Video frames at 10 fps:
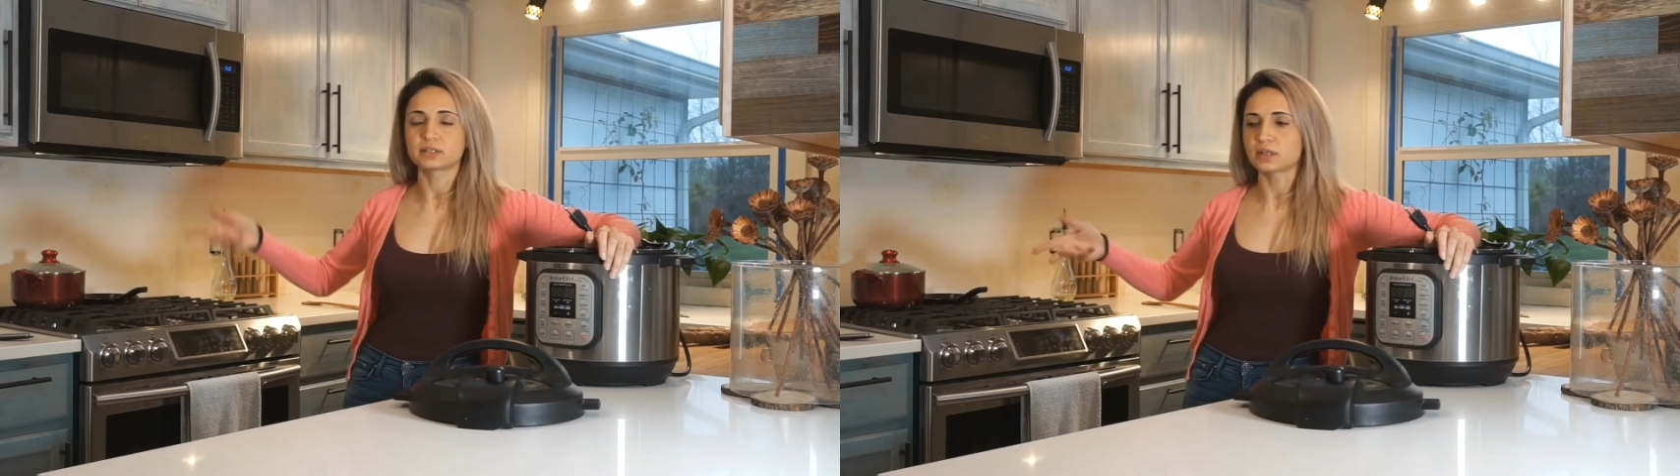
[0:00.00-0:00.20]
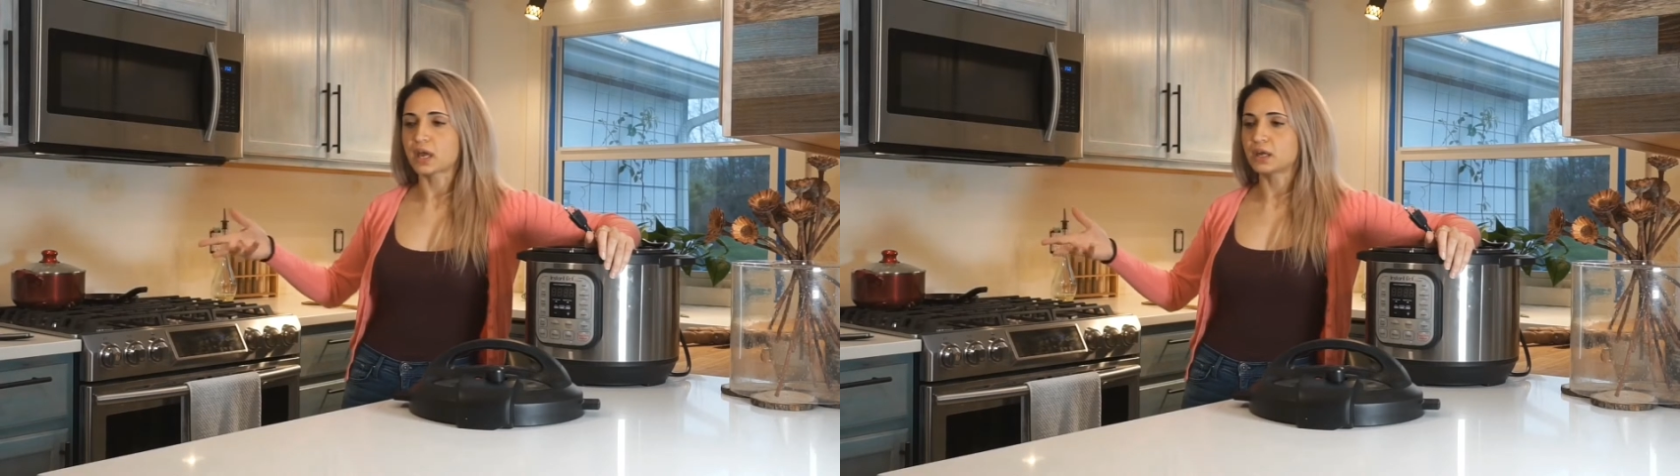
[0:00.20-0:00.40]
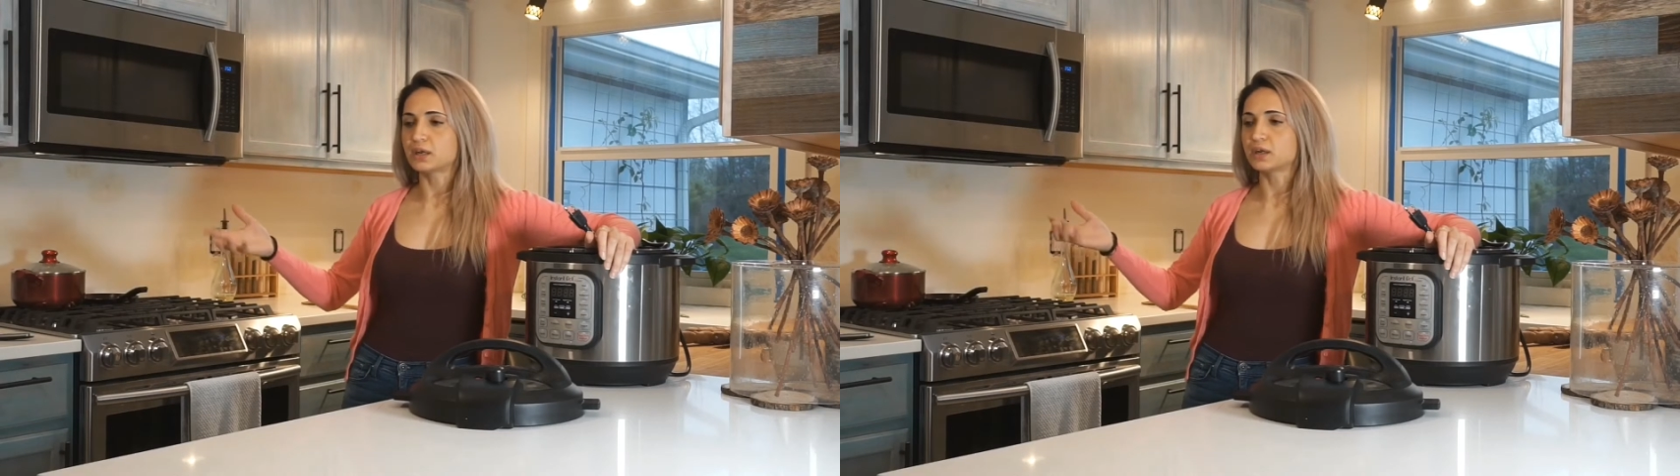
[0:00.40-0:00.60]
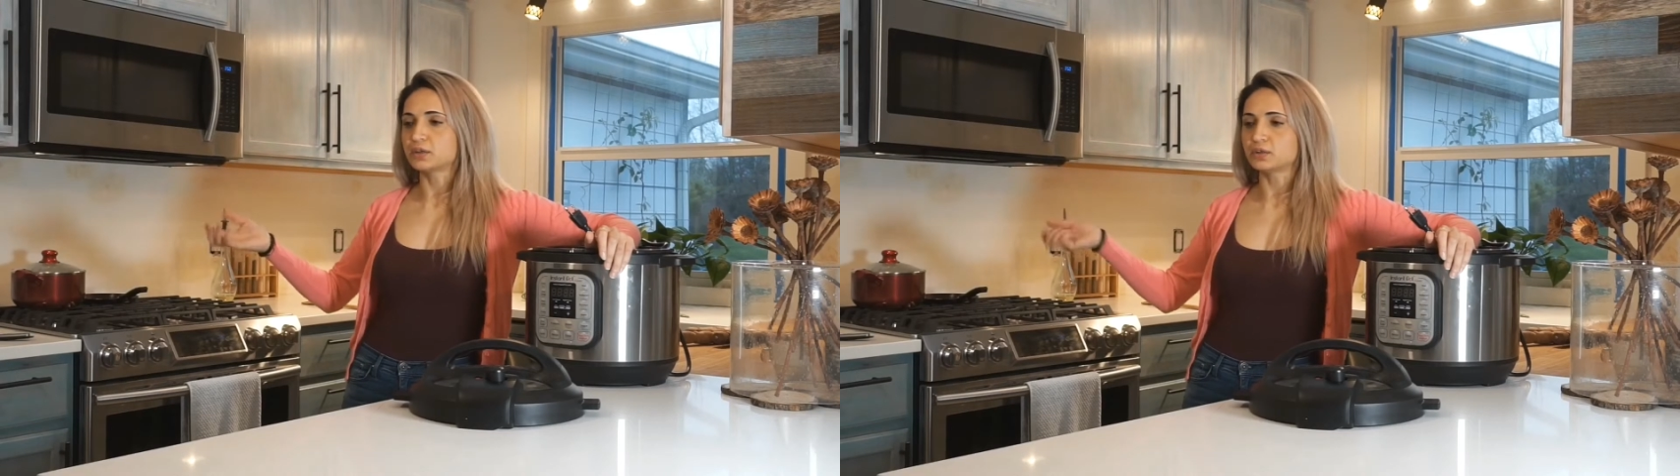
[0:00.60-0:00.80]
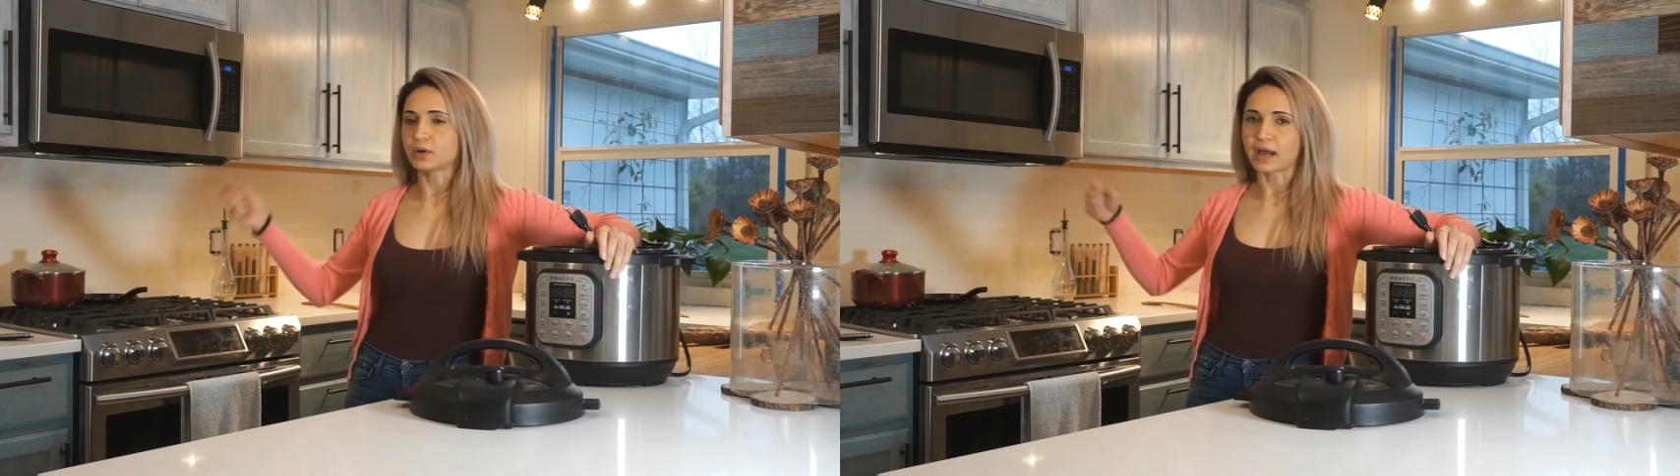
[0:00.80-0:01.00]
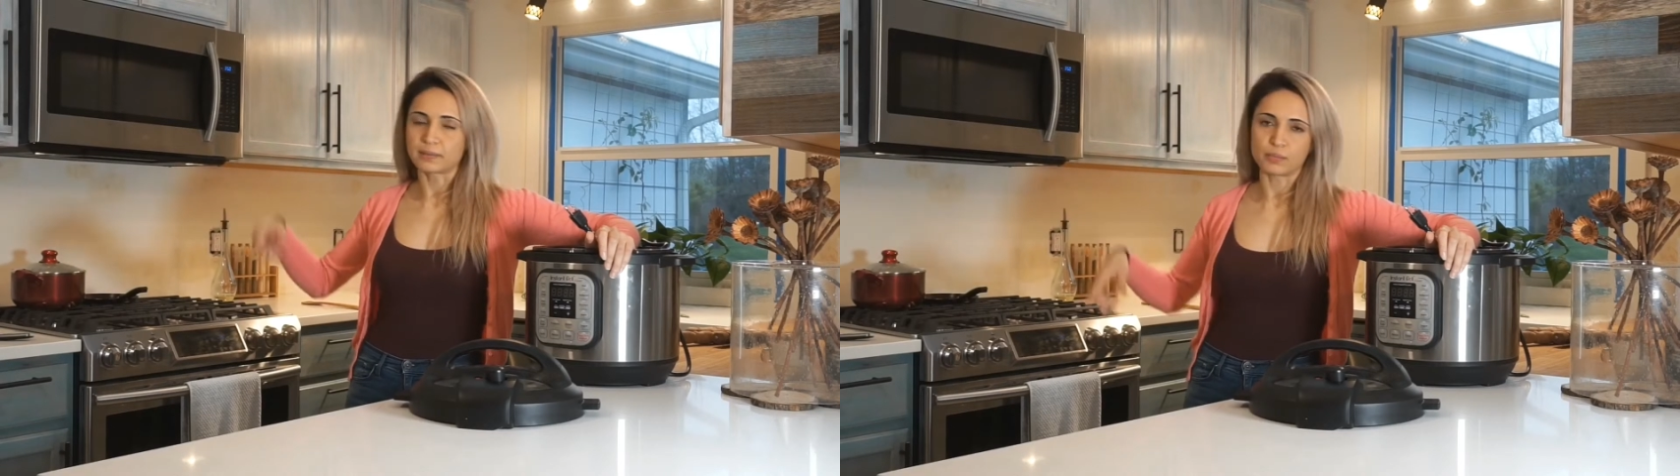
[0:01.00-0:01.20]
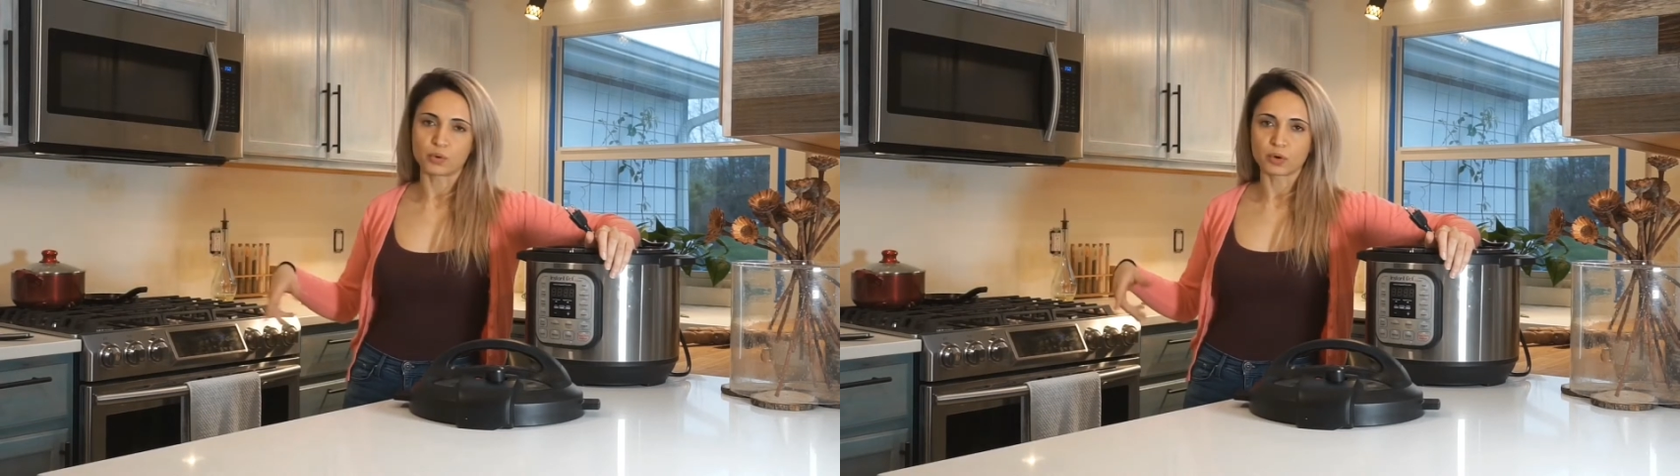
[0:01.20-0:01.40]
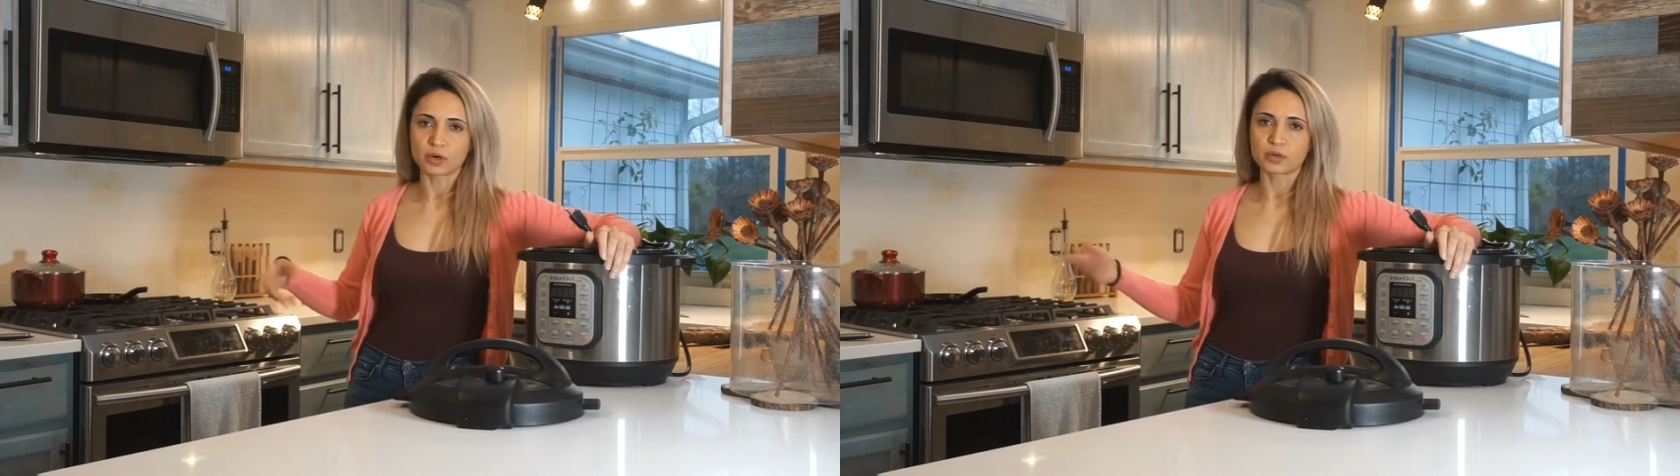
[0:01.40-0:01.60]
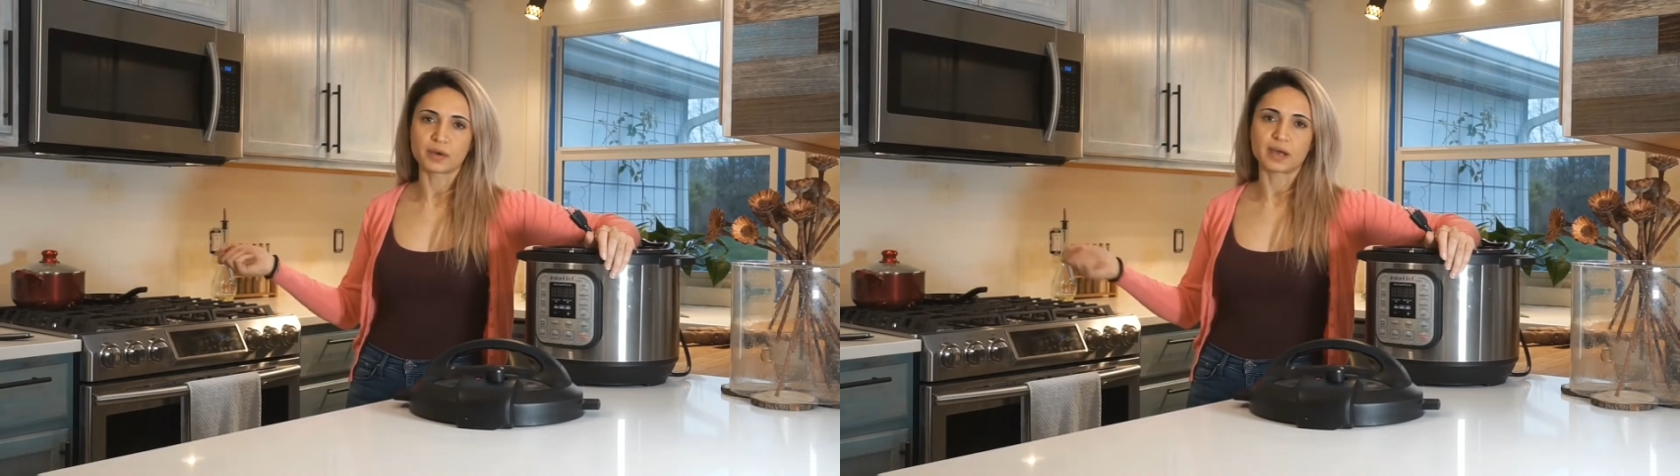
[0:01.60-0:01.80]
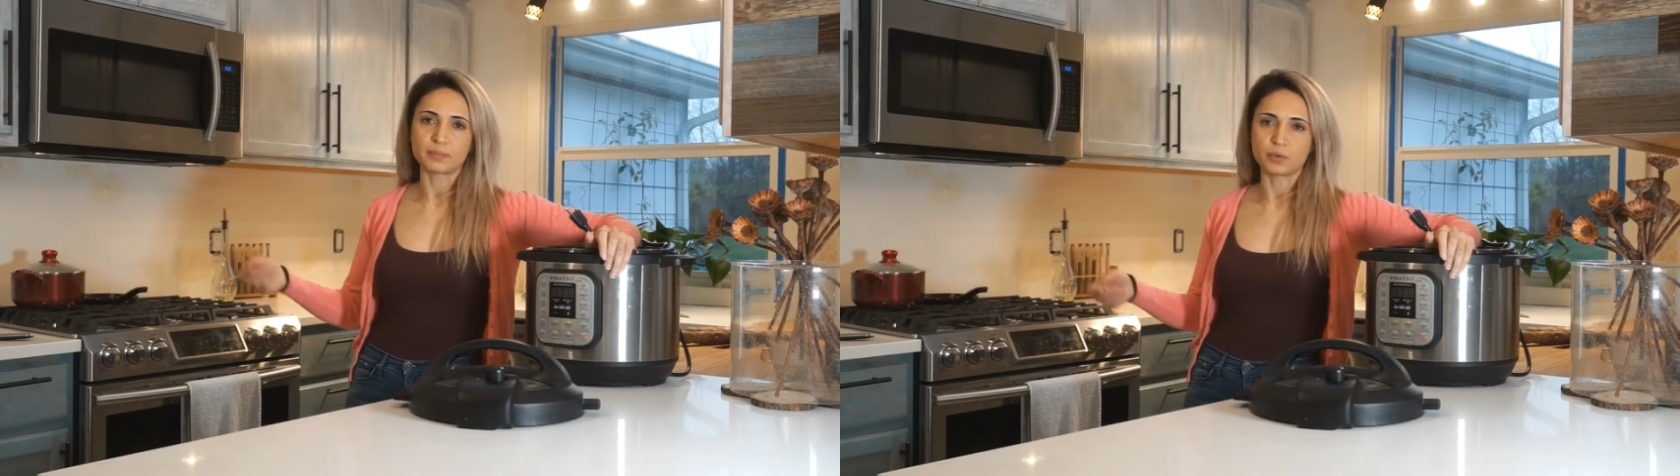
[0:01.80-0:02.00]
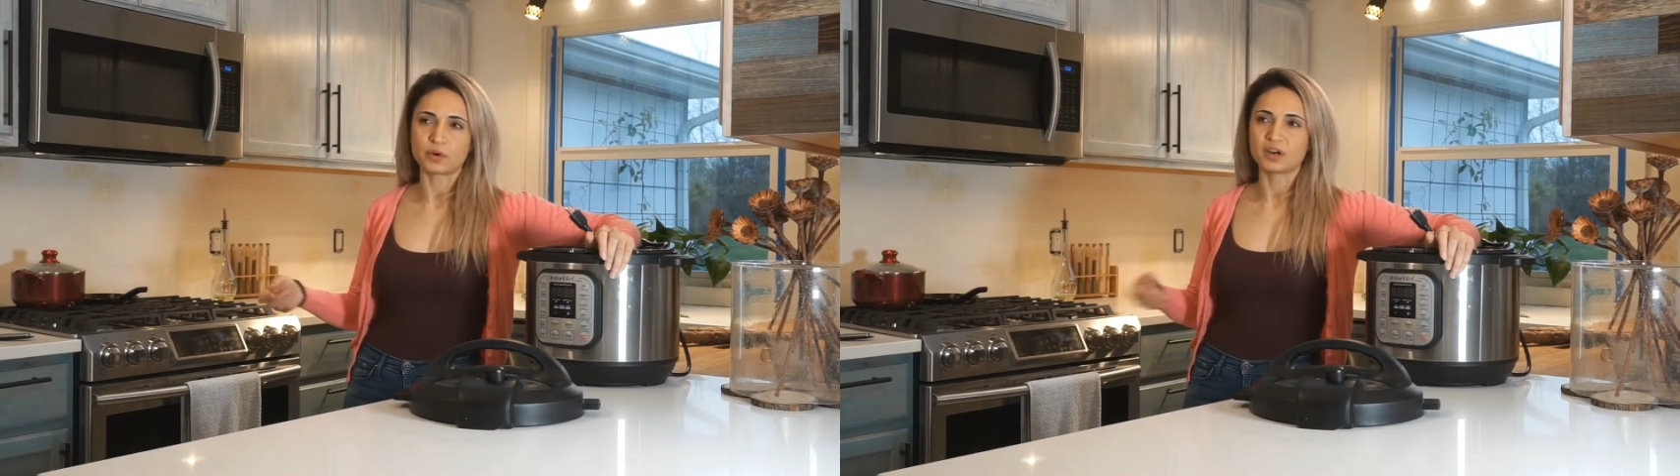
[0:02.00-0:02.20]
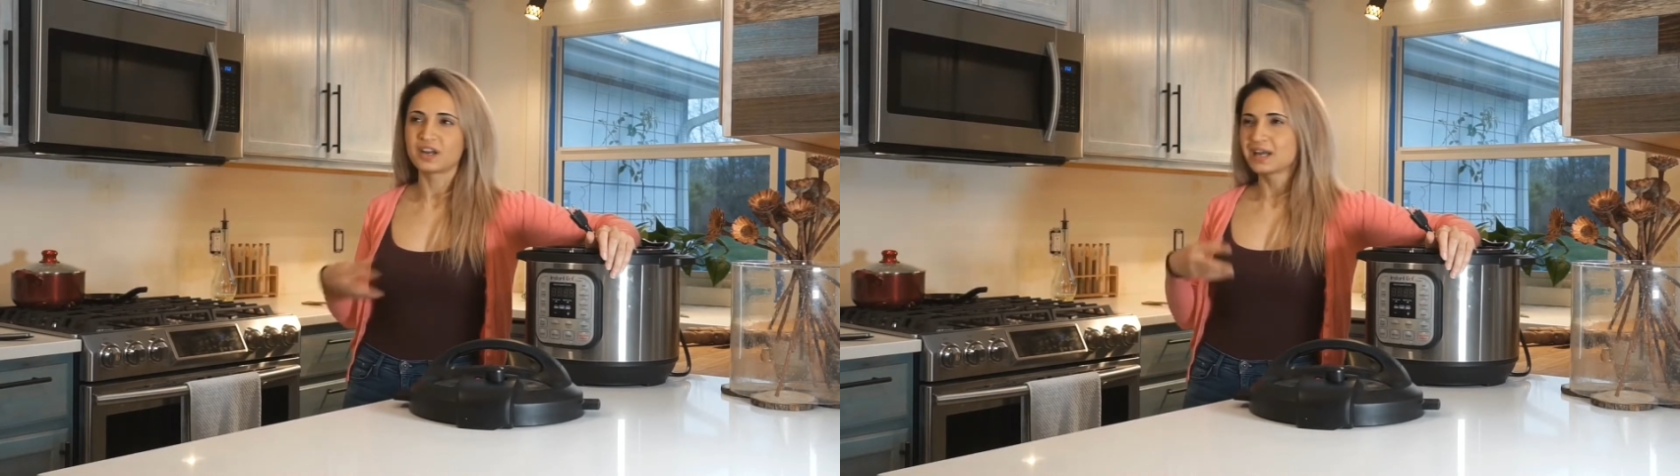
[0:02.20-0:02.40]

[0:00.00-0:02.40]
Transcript: then you add more, you add more.